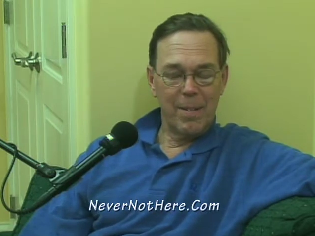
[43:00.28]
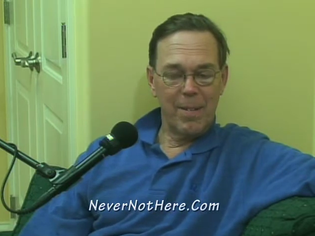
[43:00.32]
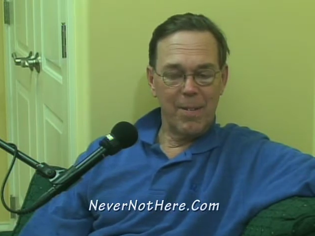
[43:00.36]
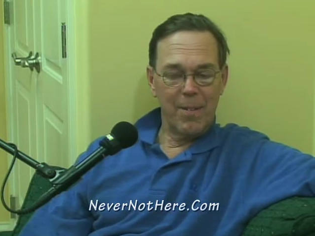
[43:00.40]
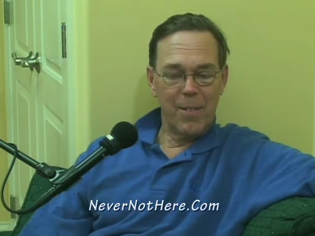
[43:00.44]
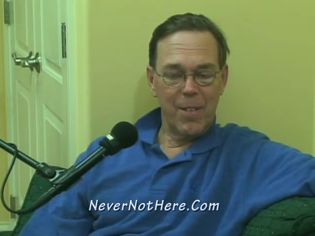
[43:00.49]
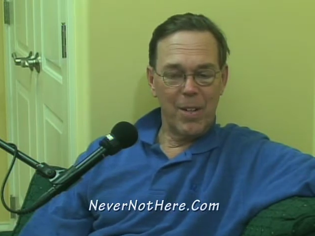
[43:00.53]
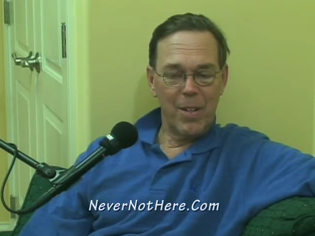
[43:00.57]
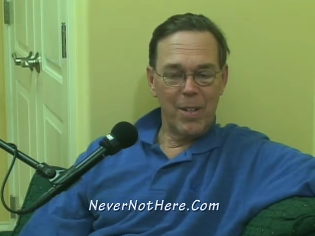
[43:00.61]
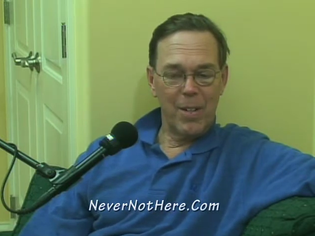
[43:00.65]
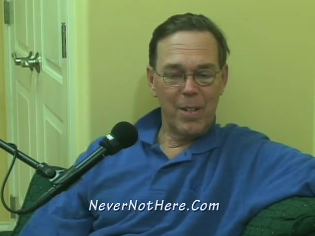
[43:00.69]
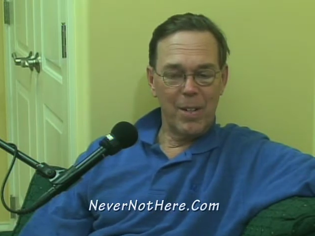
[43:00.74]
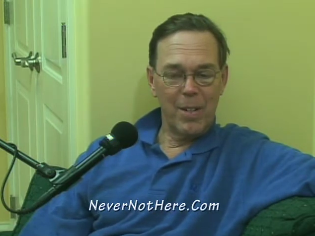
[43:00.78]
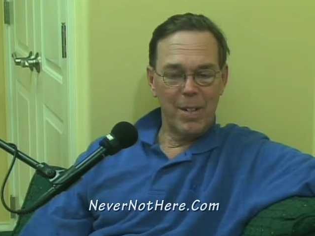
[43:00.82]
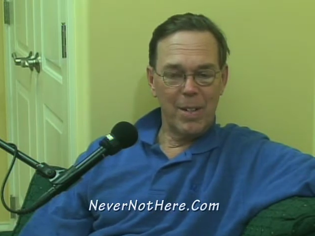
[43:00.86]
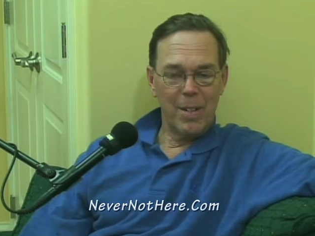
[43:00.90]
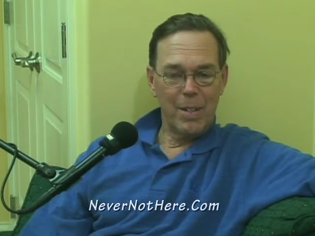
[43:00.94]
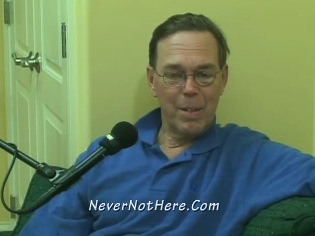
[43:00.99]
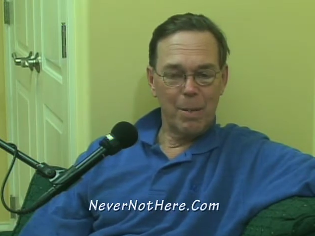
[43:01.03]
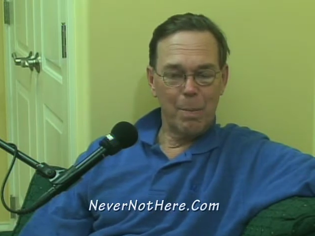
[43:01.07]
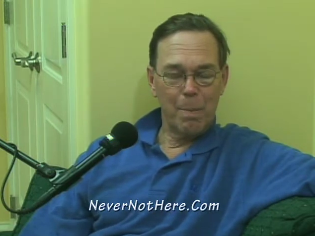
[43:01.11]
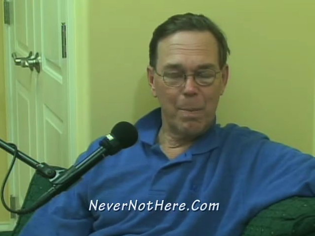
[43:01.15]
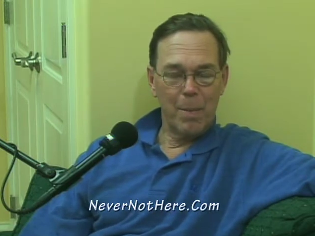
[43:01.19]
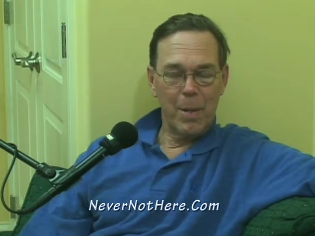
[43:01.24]
very
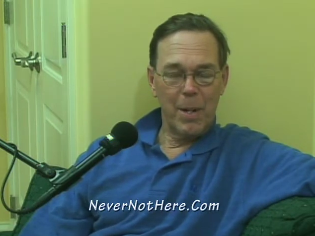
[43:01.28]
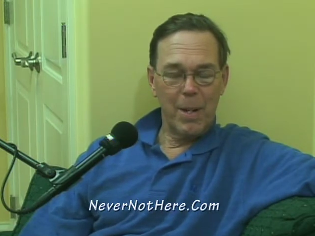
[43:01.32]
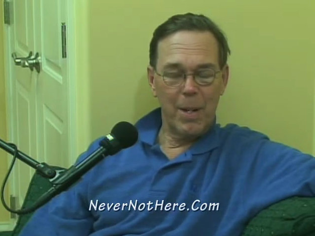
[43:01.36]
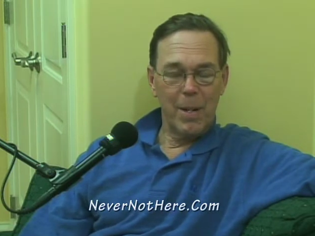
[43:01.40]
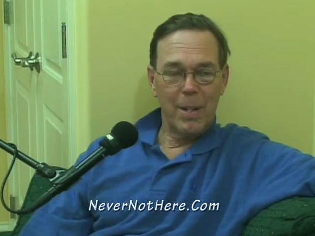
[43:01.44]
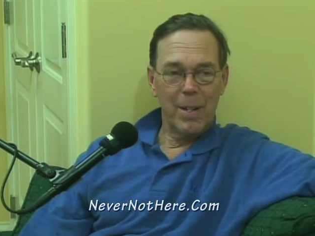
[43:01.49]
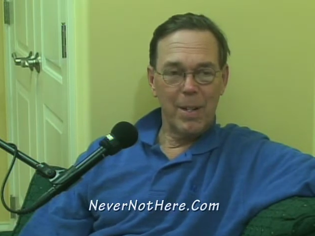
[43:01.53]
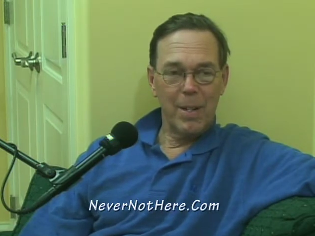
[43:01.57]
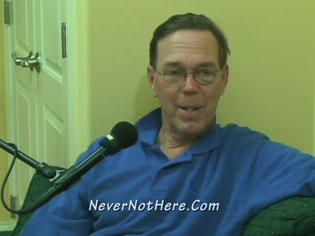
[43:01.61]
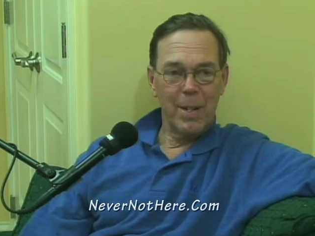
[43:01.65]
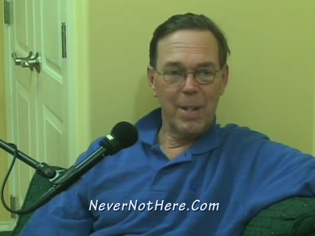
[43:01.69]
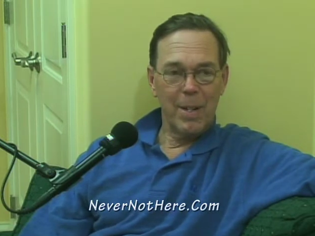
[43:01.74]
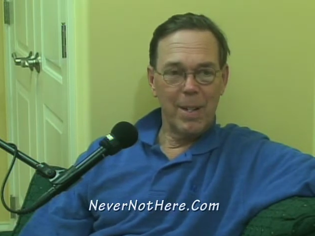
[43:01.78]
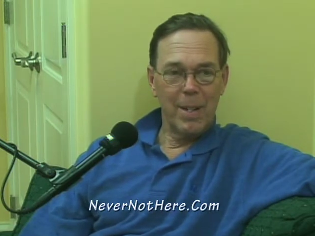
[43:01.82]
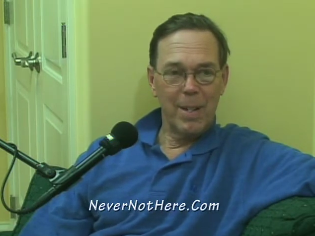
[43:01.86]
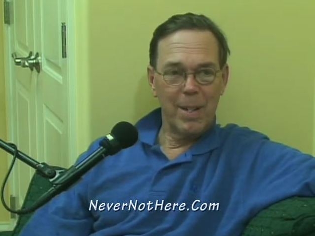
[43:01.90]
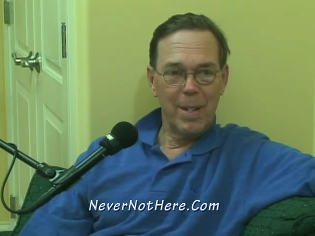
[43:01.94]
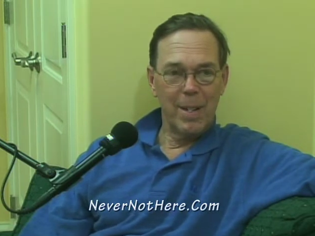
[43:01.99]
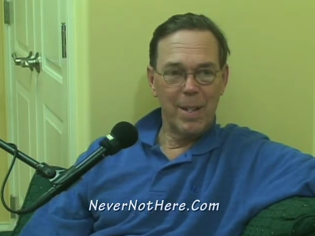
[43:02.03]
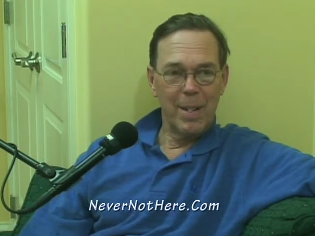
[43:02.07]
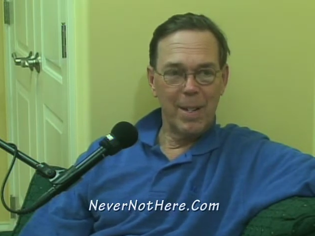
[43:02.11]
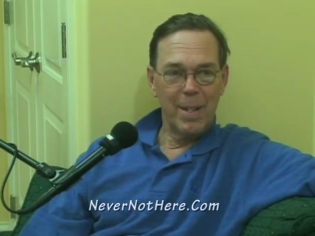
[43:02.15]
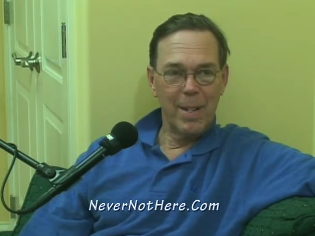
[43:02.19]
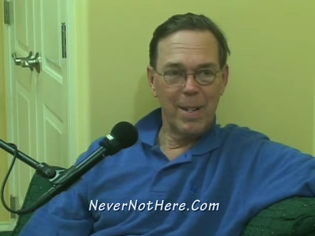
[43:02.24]
smart.
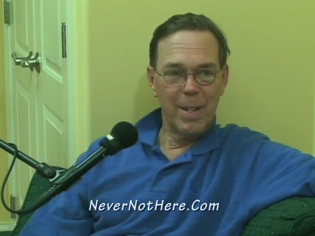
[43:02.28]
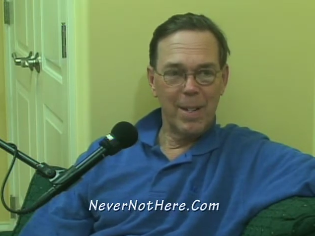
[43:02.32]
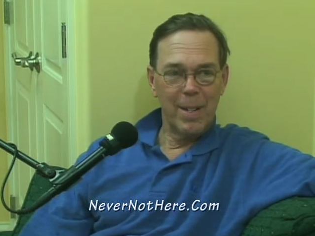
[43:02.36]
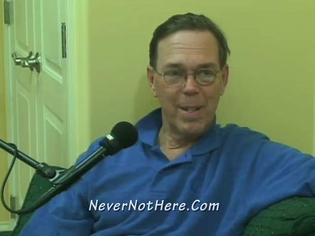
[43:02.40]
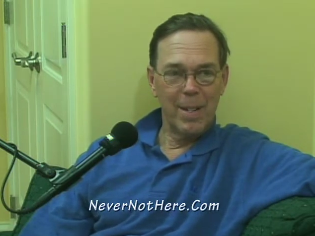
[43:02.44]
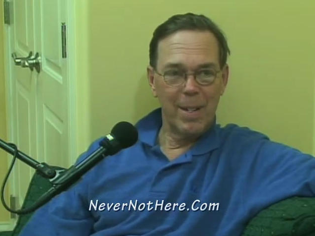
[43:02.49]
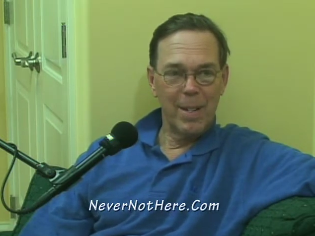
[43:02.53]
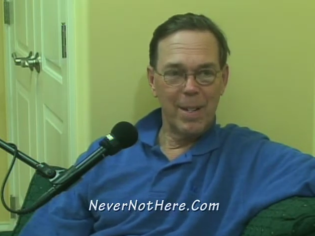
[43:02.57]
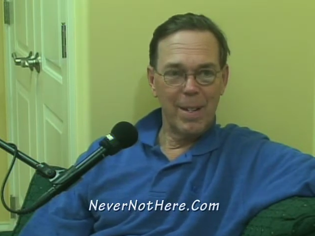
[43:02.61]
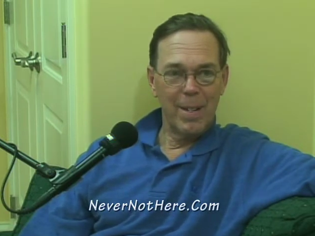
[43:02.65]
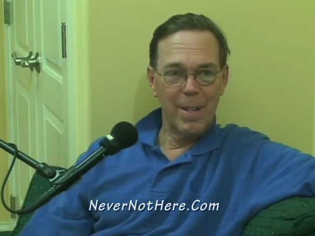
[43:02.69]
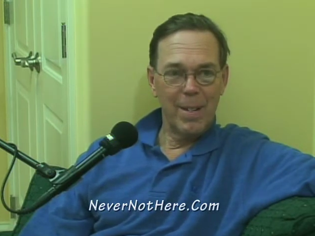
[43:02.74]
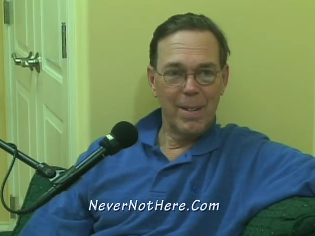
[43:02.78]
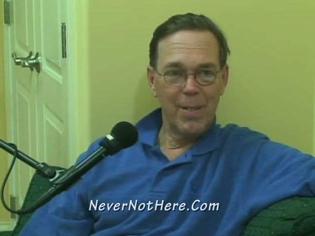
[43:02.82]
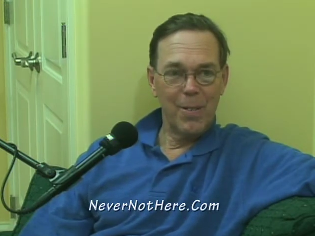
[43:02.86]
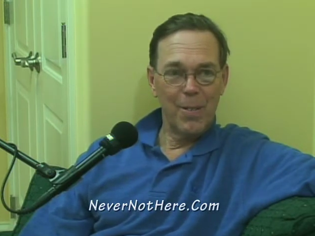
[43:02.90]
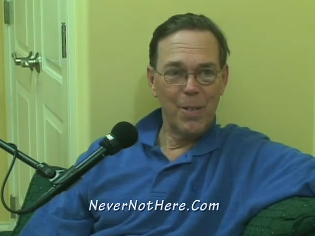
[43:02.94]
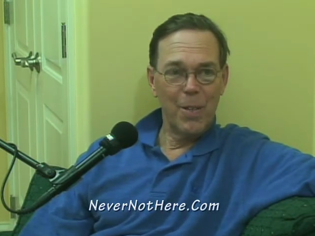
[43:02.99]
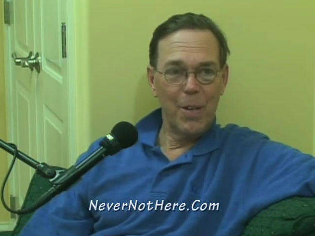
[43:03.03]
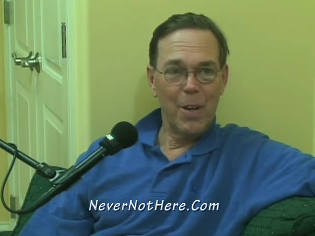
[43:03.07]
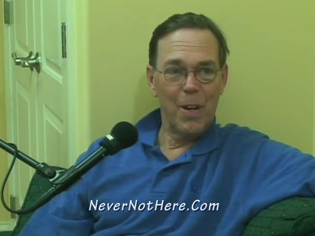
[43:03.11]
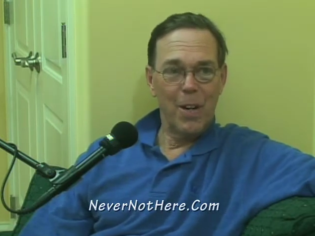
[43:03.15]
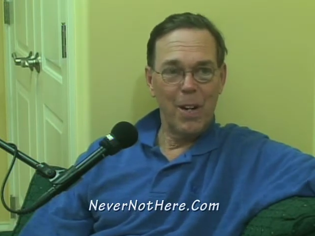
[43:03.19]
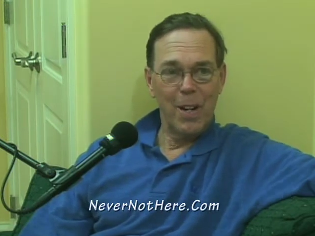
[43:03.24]
We
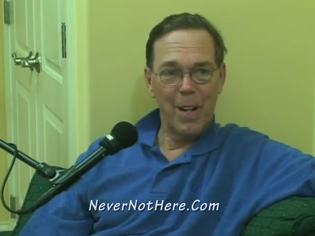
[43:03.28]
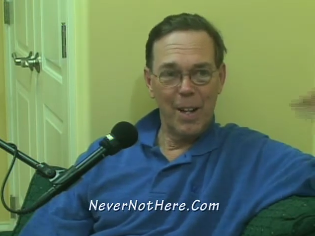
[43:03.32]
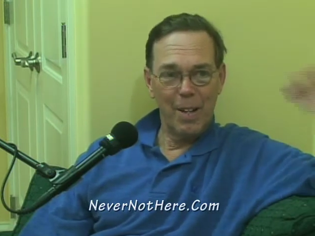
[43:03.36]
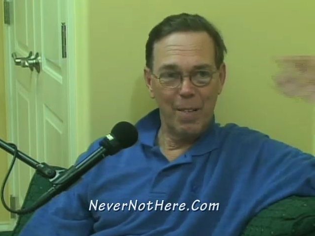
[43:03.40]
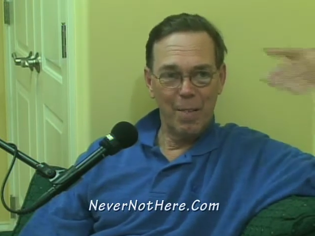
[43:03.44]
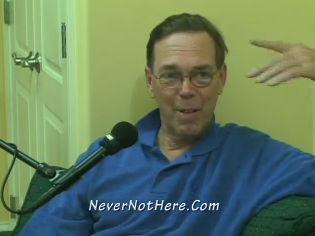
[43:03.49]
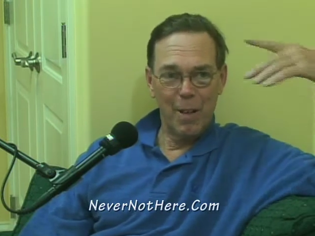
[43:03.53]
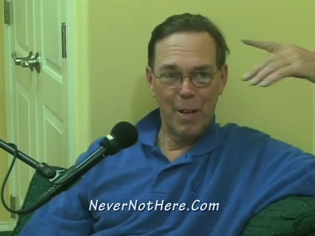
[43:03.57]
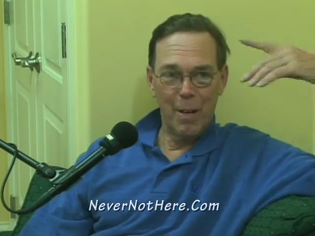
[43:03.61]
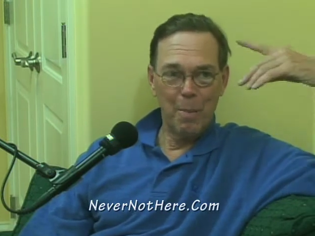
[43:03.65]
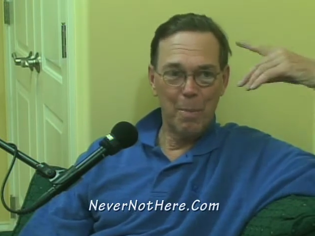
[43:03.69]
all have our